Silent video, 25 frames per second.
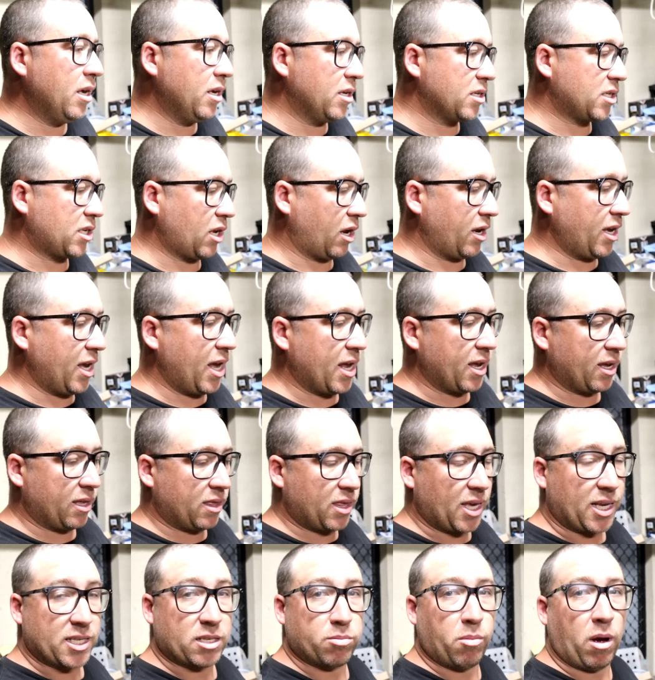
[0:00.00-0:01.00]
So yeah,
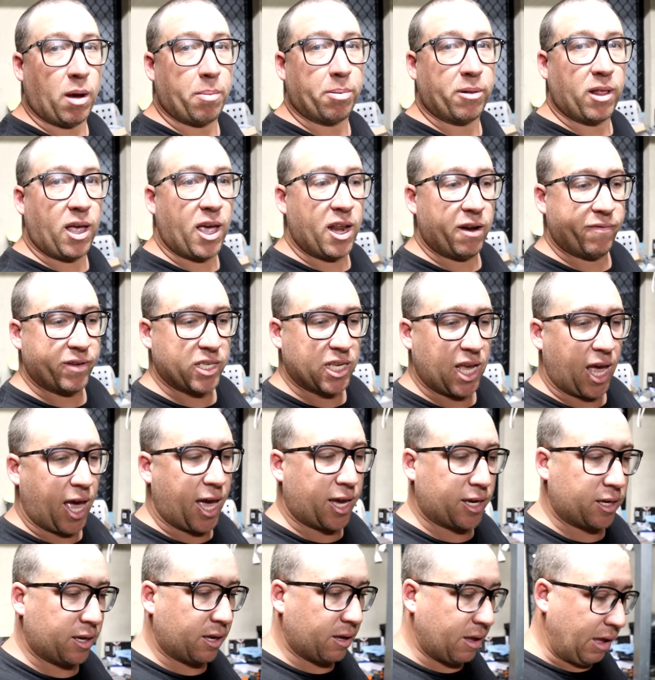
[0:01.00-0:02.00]
that's my plan of
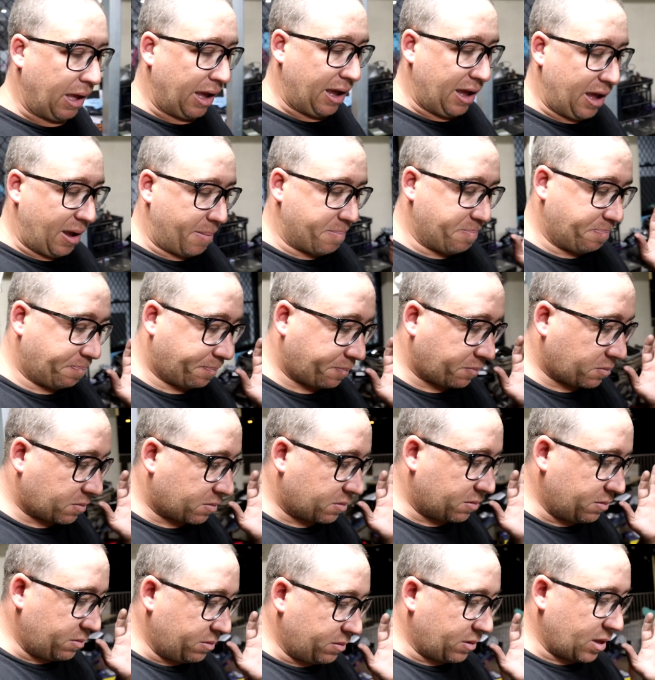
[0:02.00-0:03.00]
attack.
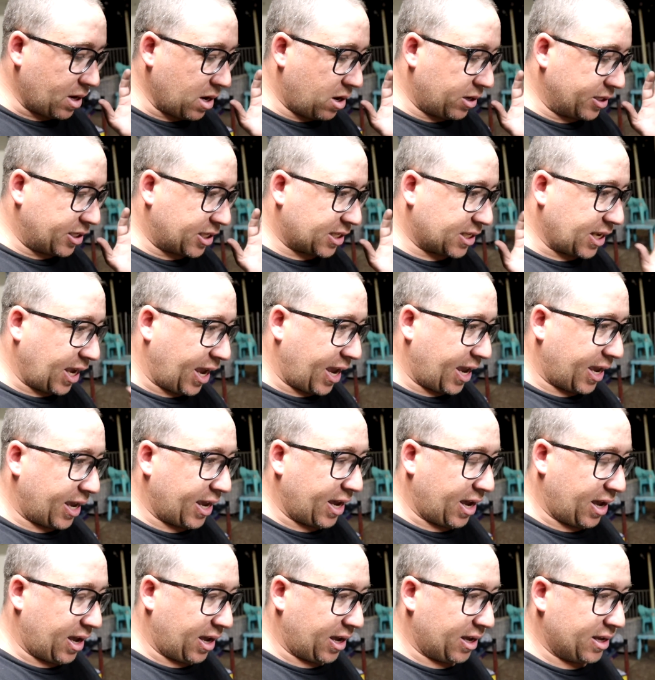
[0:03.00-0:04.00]
I'd
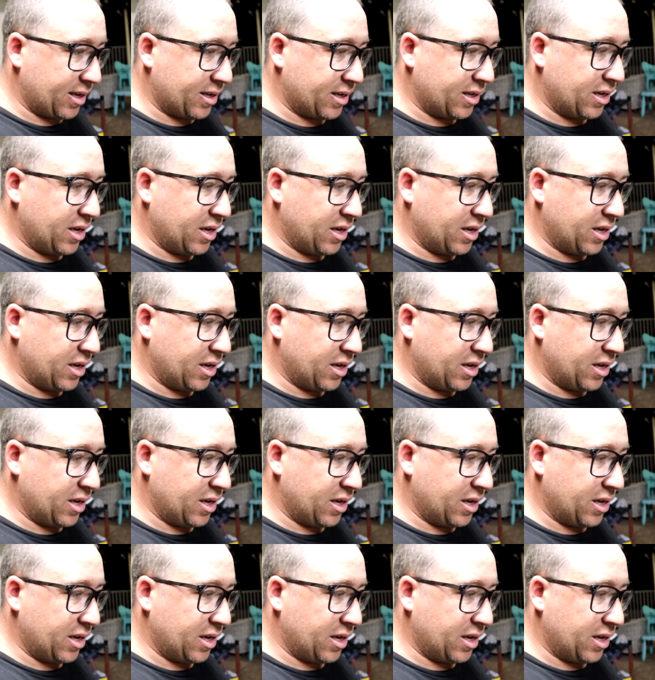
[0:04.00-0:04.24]
say